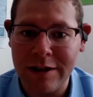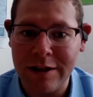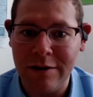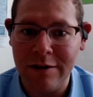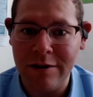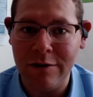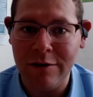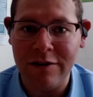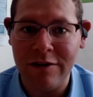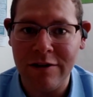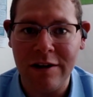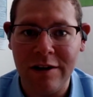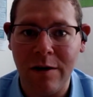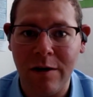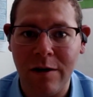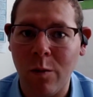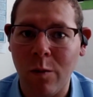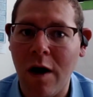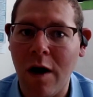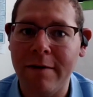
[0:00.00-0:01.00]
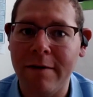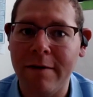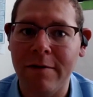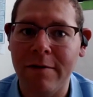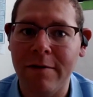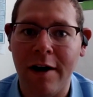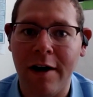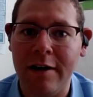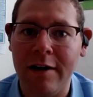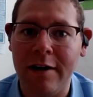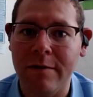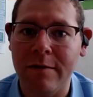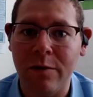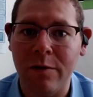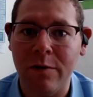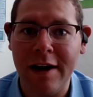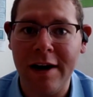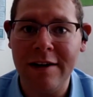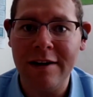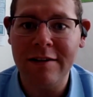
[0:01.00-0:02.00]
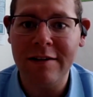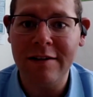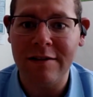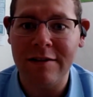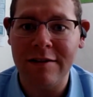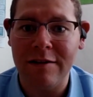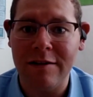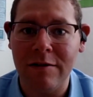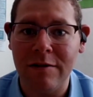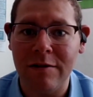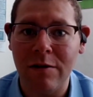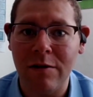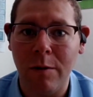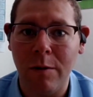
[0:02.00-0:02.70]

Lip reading: We can use it in a wide variety of ways and